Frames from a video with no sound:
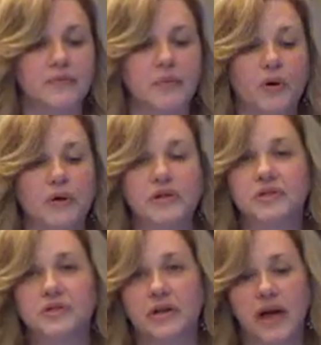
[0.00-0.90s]
moral
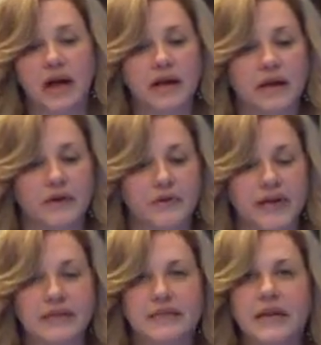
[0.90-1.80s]
issues are not
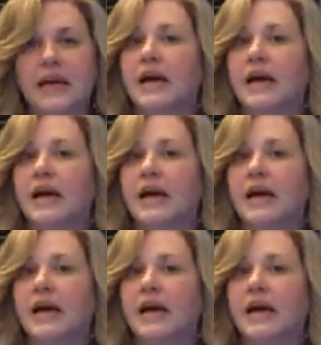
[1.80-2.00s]
addressed.